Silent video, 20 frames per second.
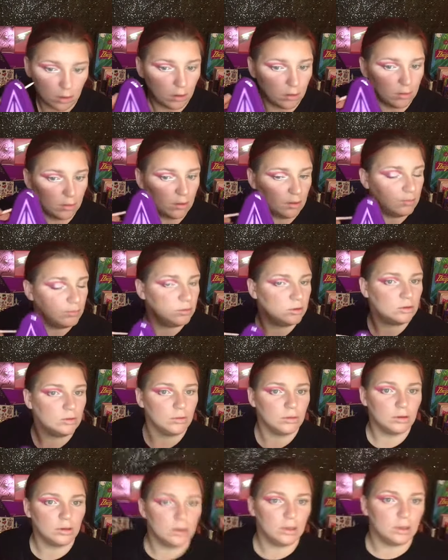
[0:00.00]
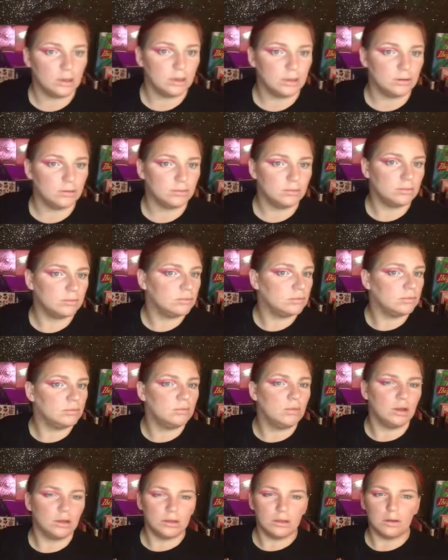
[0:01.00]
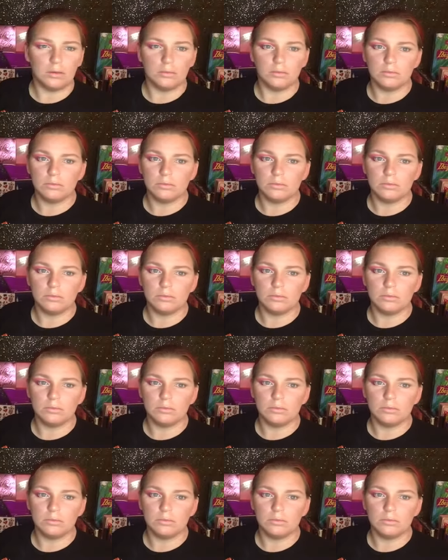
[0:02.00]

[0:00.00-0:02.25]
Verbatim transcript: And then just gonna connect it. Like that?